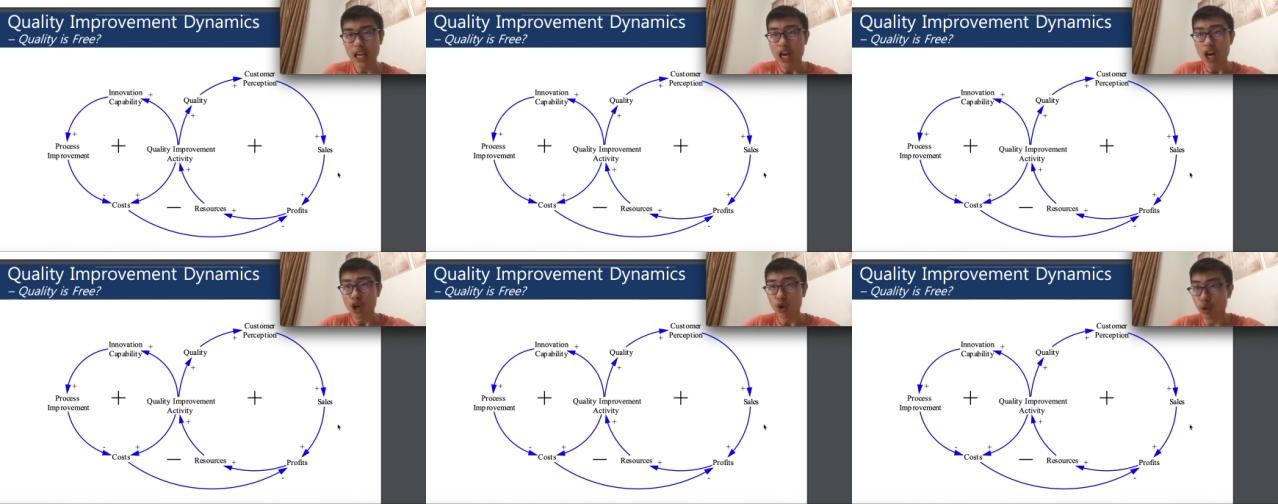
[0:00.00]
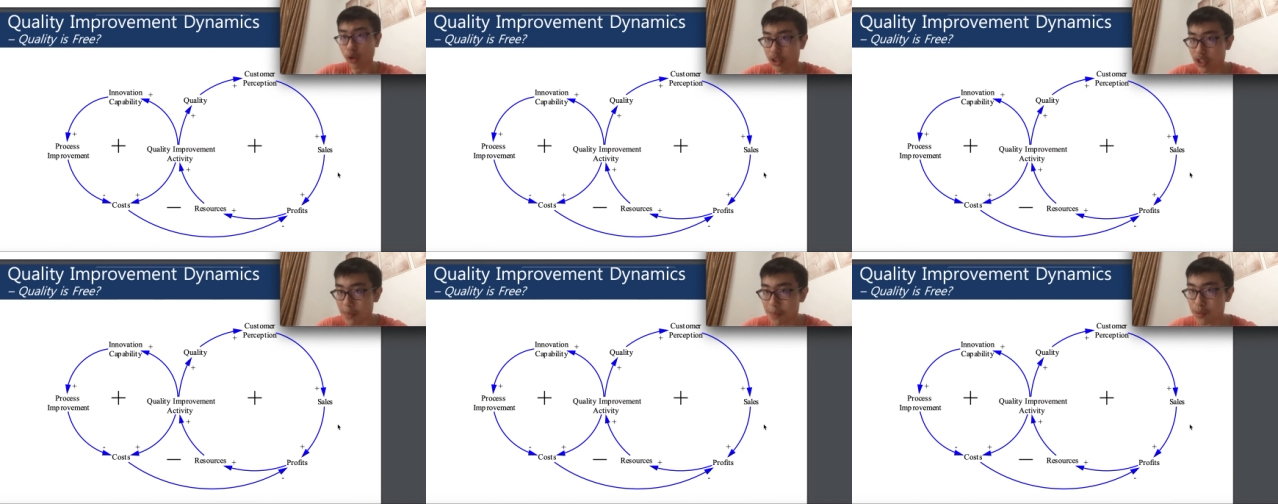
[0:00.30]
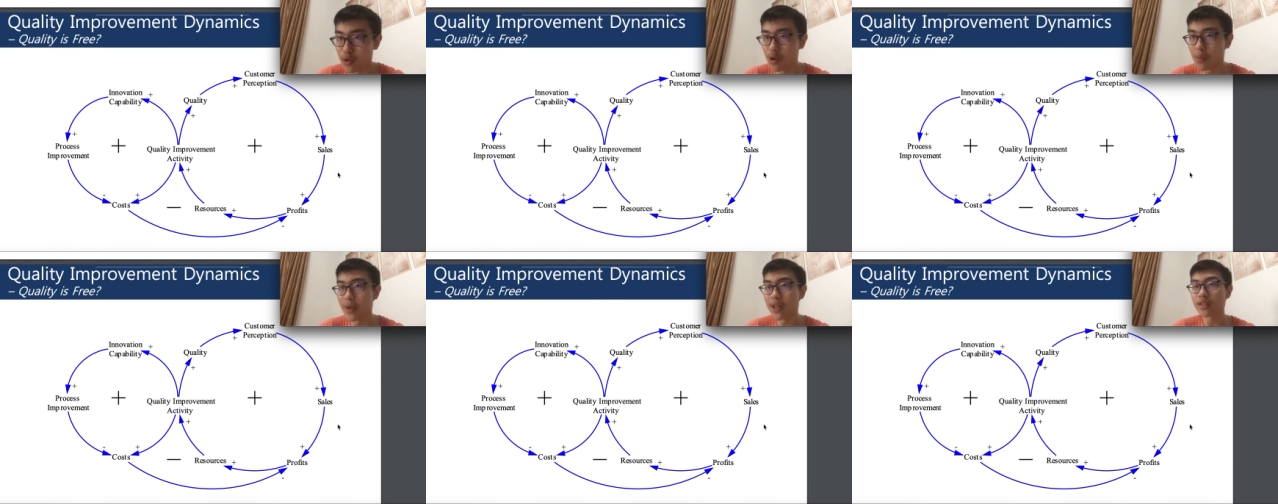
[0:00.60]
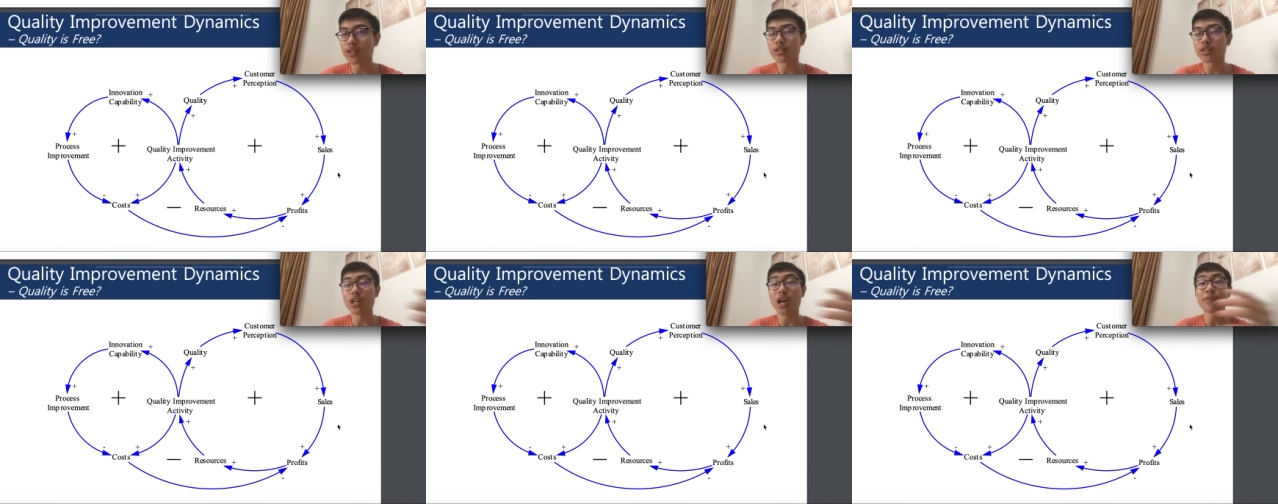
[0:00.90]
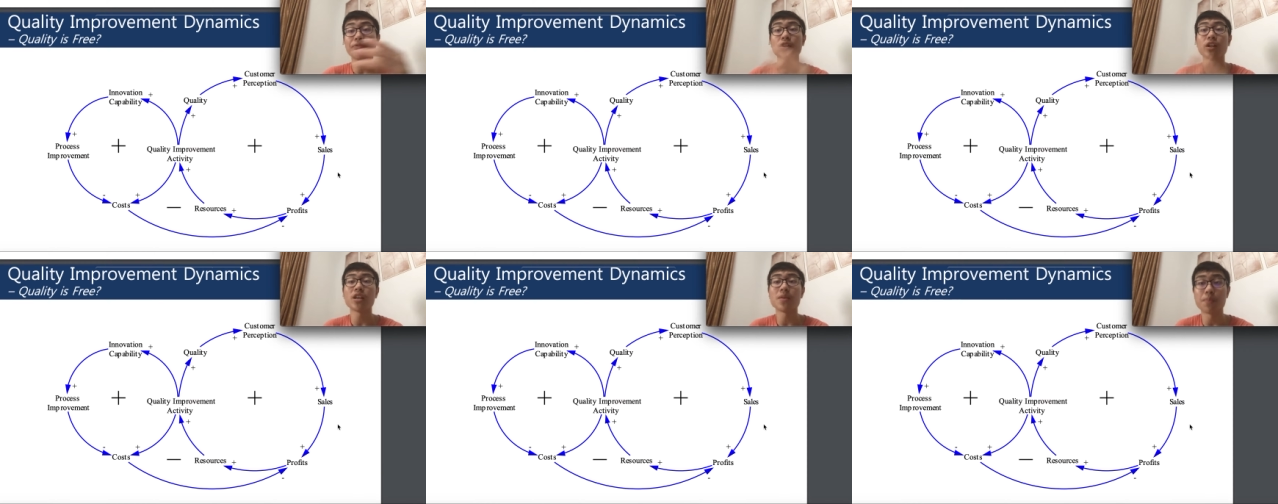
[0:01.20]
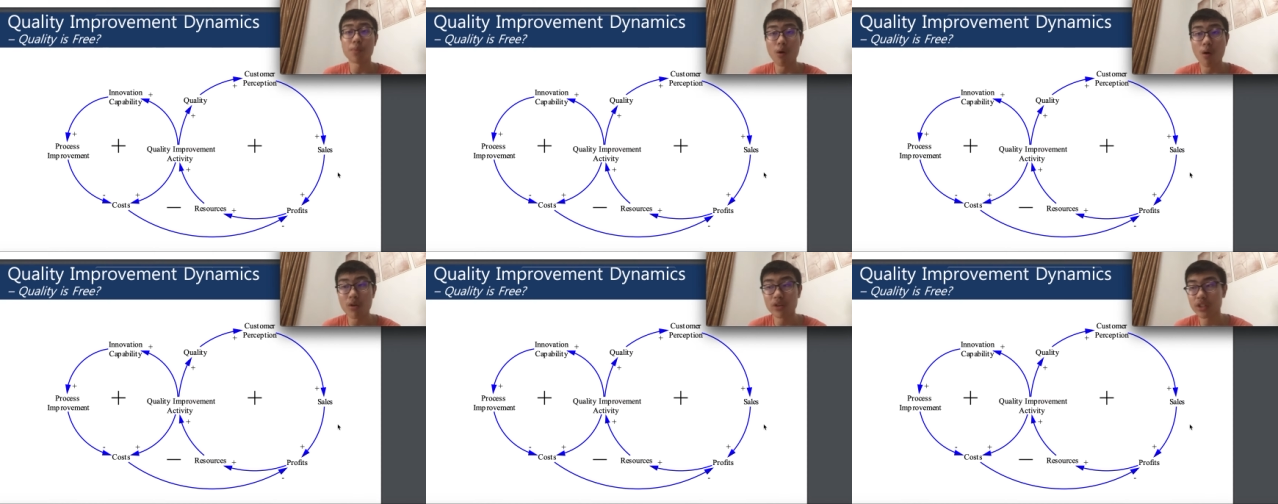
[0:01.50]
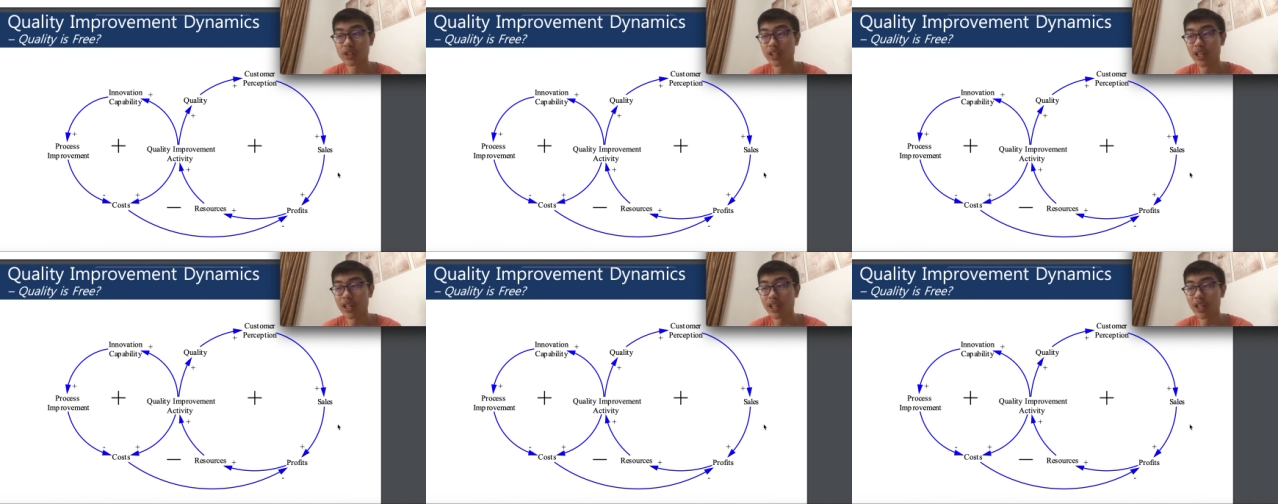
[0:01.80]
quality improvements are definitely important